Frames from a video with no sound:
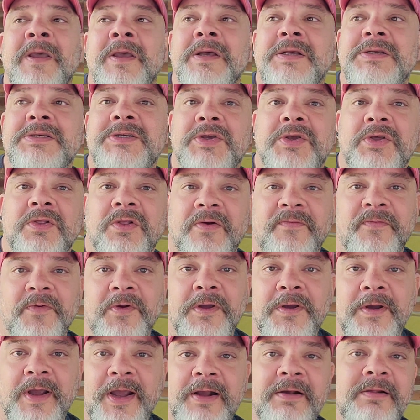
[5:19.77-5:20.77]
So you look for
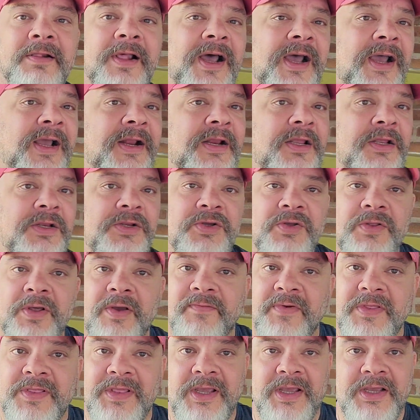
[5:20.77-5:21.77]
your airline. You do
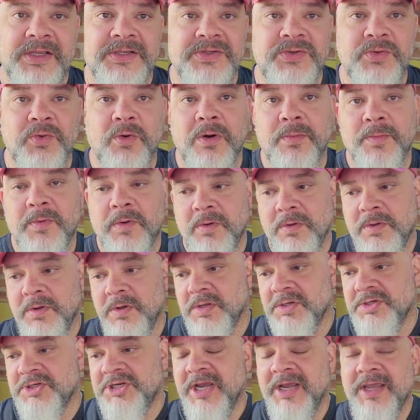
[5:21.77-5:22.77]
everything as normal. You
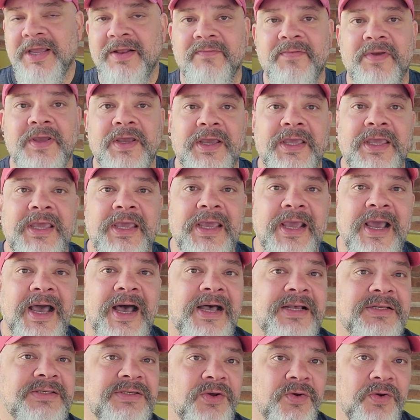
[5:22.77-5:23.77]
can check in via
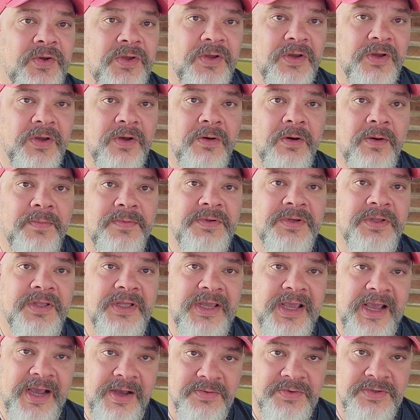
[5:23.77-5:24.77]
kiosk, or you can go up to the
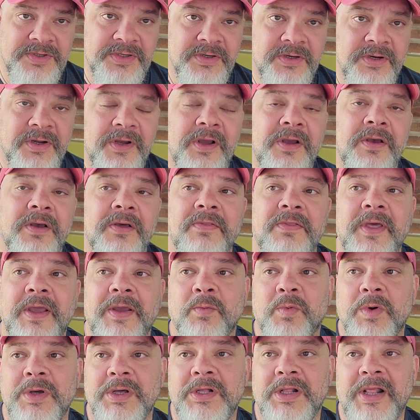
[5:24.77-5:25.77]
counter. They
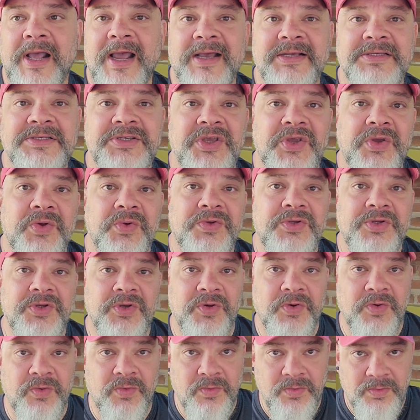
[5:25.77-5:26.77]
will ask you
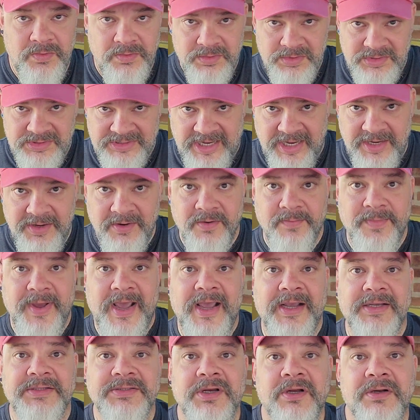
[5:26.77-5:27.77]
to set your
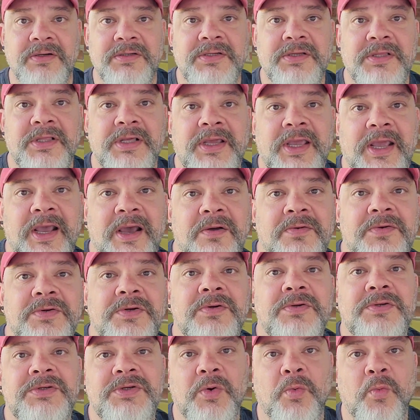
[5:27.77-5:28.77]
bags onto the
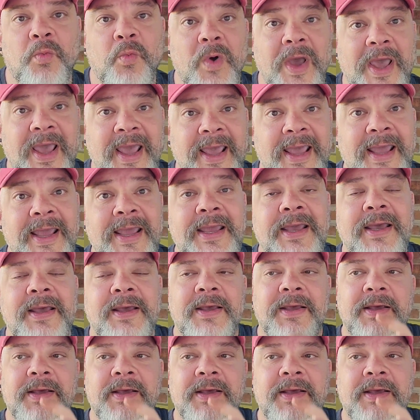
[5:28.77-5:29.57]
counter to weigh